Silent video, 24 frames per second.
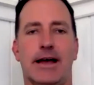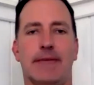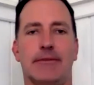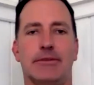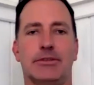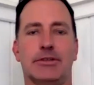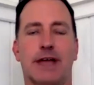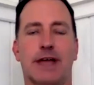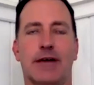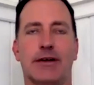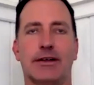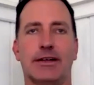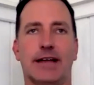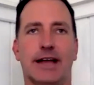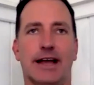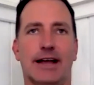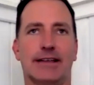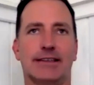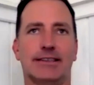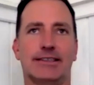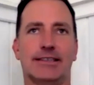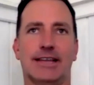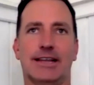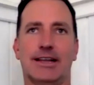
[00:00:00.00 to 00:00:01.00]
so
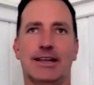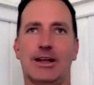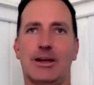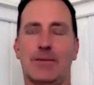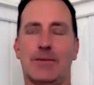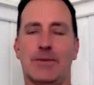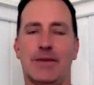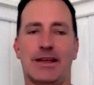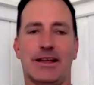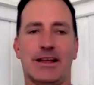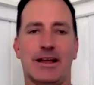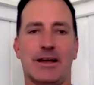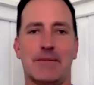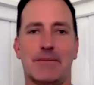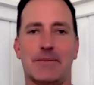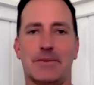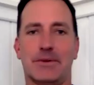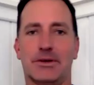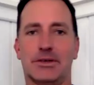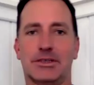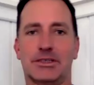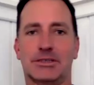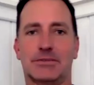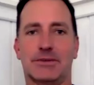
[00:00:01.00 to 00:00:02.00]
I'd say, pick up
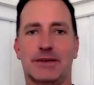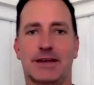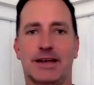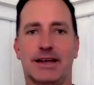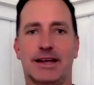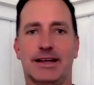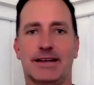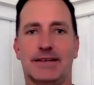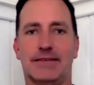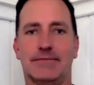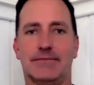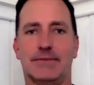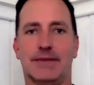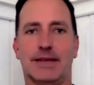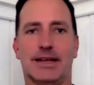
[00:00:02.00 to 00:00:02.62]
books by